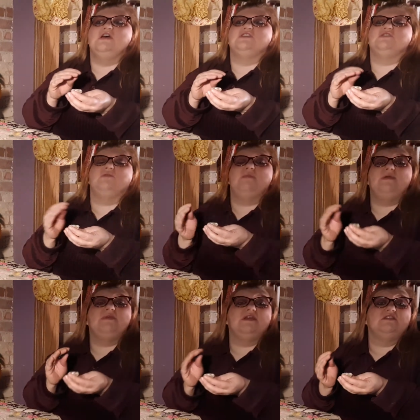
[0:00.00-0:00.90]
So it
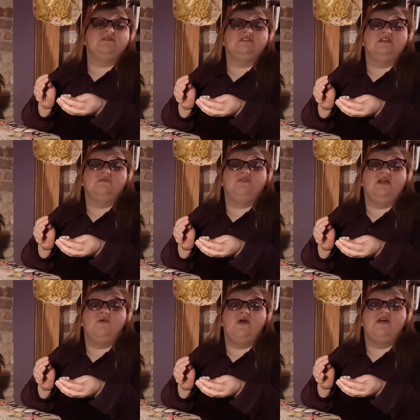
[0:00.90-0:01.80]
might be interesting to
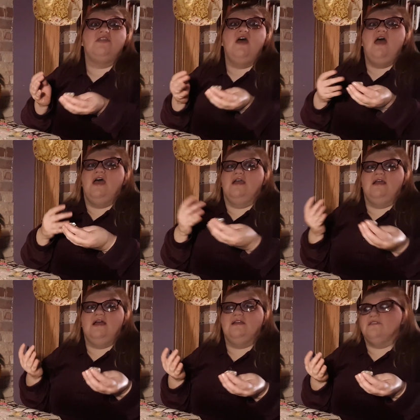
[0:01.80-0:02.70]
play with and
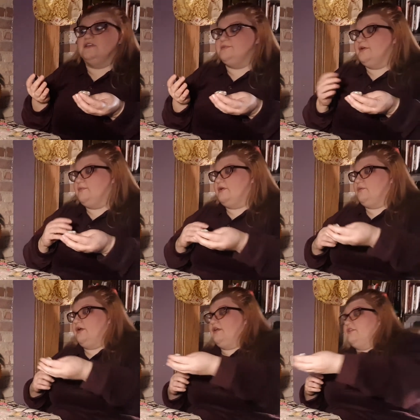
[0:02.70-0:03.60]
kind of experiment
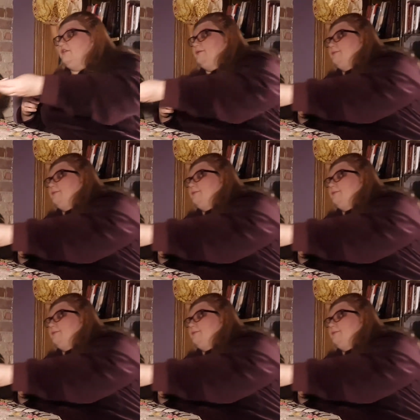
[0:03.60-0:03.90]
with.